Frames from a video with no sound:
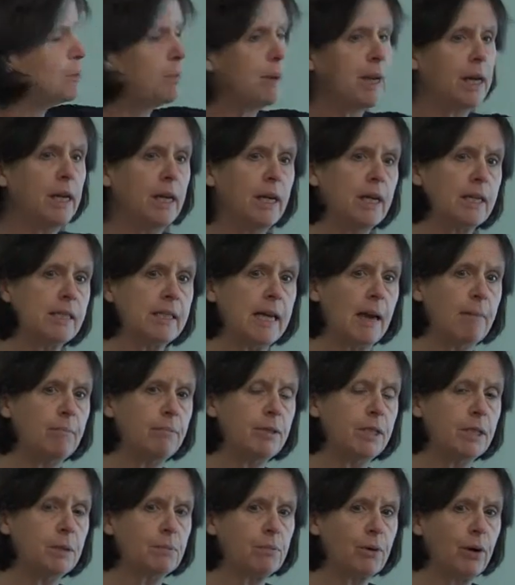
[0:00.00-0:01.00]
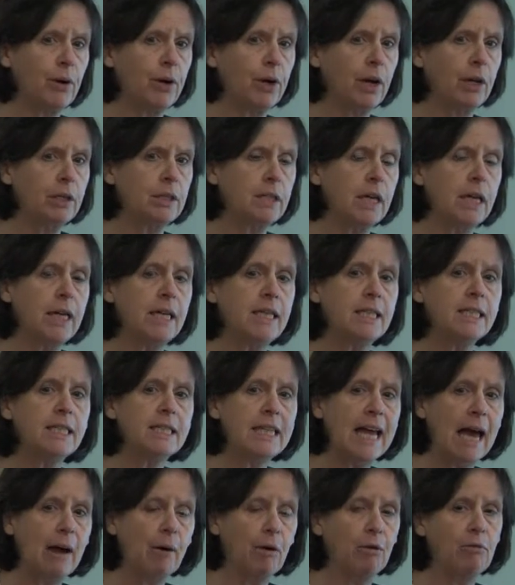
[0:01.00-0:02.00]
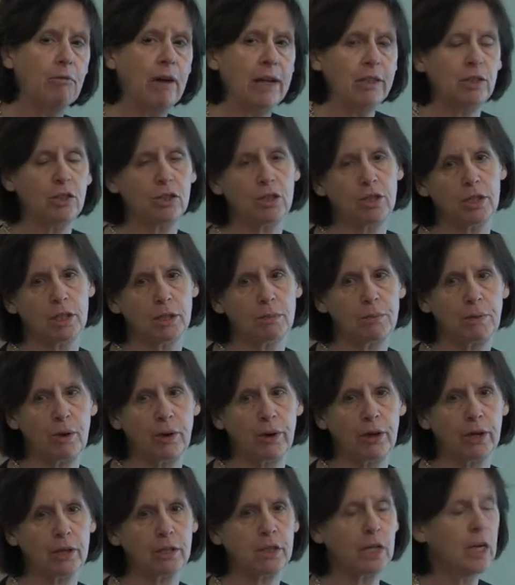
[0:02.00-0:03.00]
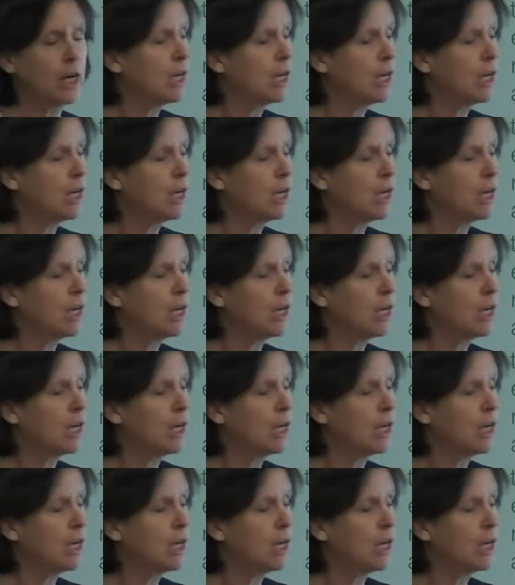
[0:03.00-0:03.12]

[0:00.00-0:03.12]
to be an exempted product. It is now a registered product.